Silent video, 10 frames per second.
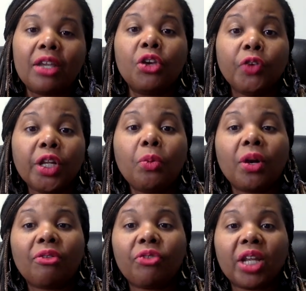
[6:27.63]
You really want
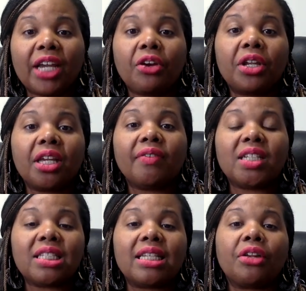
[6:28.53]
to feel like you're giving
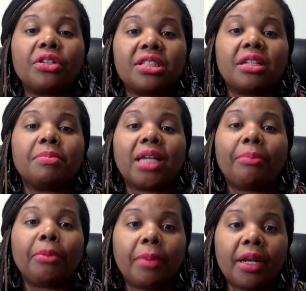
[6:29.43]
the seller some
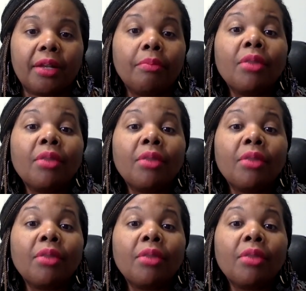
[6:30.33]
type of money.